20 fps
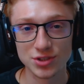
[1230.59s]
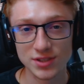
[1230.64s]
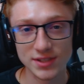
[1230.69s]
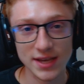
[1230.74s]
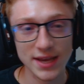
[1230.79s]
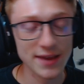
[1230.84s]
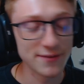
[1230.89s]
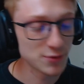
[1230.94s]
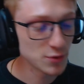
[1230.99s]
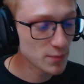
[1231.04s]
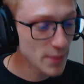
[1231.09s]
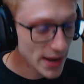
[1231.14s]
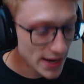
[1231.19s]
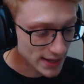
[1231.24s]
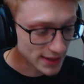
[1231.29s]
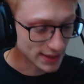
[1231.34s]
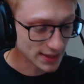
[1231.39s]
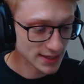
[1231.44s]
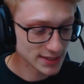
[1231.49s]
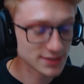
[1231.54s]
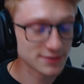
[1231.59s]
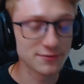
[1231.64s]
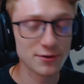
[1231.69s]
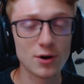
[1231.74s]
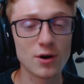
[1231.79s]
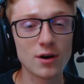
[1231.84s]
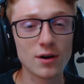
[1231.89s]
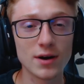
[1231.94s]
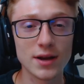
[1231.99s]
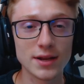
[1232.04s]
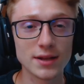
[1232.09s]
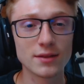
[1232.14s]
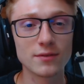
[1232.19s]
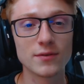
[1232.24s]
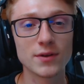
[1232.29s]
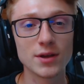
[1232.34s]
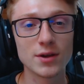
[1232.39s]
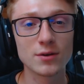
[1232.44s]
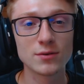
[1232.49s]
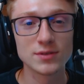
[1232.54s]
If you made it this far into the
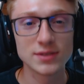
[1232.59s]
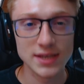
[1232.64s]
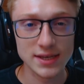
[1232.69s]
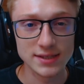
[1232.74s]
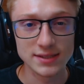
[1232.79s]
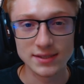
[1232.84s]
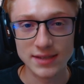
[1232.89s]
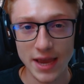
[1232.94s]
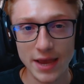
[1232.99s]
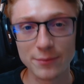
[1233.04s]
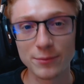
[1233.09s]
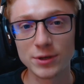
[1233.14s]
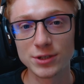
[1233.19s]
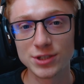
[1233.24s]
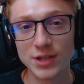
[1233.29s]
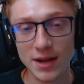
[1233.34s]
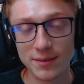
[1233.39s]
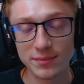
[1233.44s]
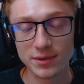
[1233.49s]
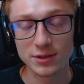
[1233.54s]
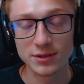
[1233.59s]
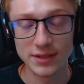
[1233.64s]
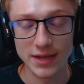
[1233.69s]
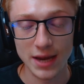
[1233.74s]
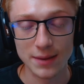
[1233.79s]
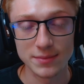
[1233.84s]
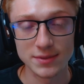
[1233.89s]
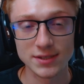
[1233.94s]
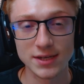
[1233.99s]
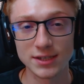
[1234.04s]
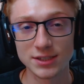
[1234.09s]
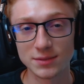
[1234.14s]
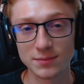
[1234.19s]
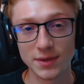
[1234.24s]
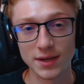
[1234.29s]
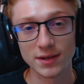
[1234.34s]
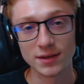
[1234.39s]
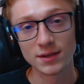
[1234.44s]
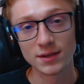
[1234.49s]
video, say sandwich down below in the comment section, man.